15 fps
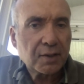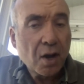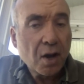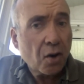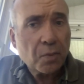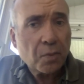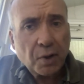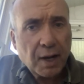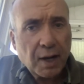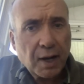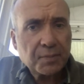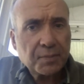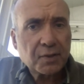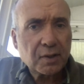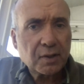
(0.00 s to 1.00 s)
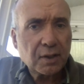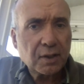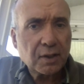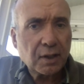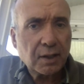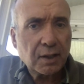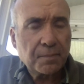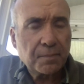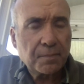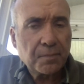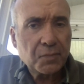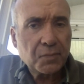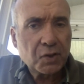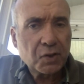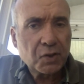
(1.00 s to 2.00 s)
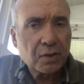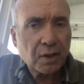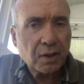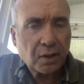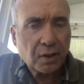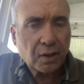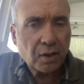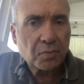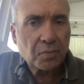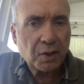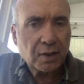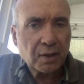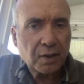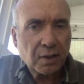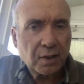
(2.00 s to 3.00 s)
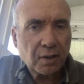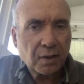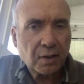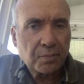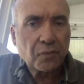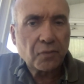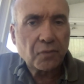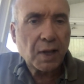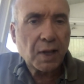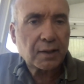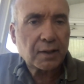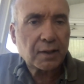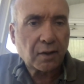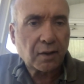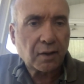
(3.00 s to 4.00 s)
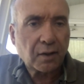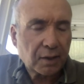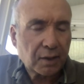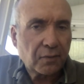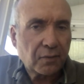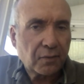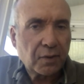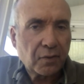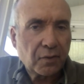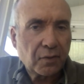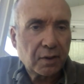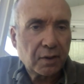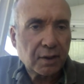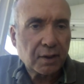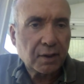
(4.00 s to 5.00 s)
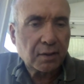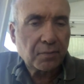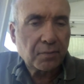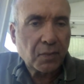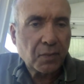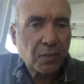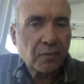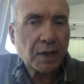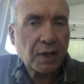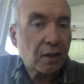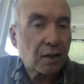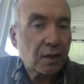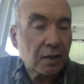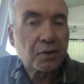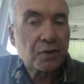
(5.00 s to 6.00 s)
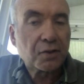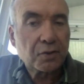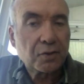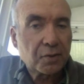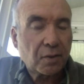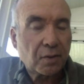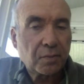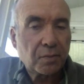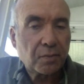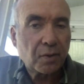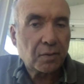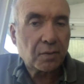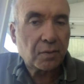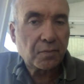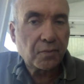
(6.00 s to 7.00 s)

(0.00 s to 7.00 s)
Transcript: Or perhaps um, it could also be a, a prophylactic effect of different uh, effect that lizards are, are,